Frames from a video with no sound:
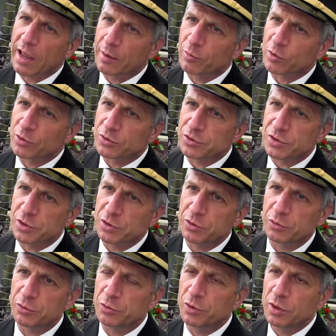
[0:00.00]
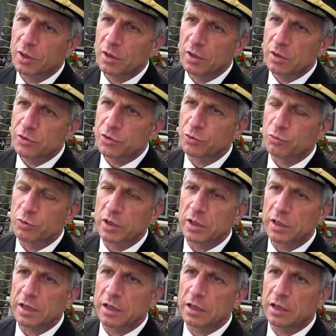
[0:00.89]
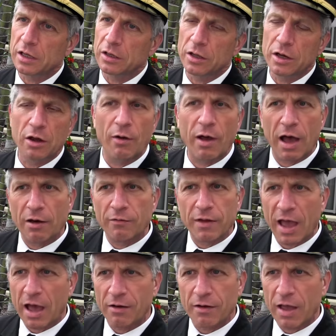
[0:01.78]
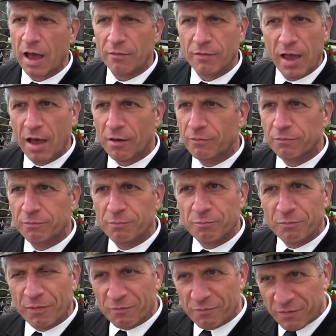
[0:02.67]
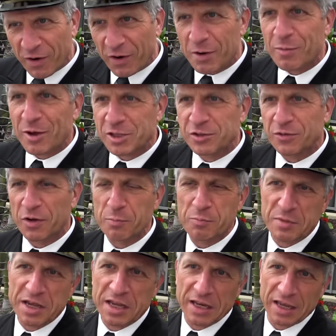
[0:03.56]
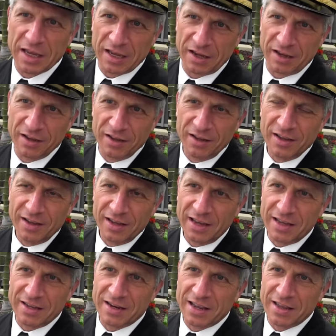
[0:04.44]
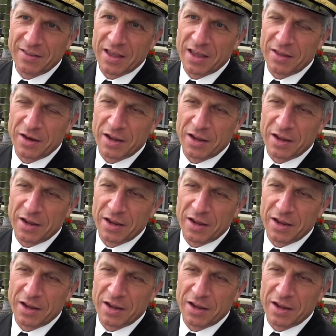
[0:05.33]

able to really, you know, have very much of a meeting in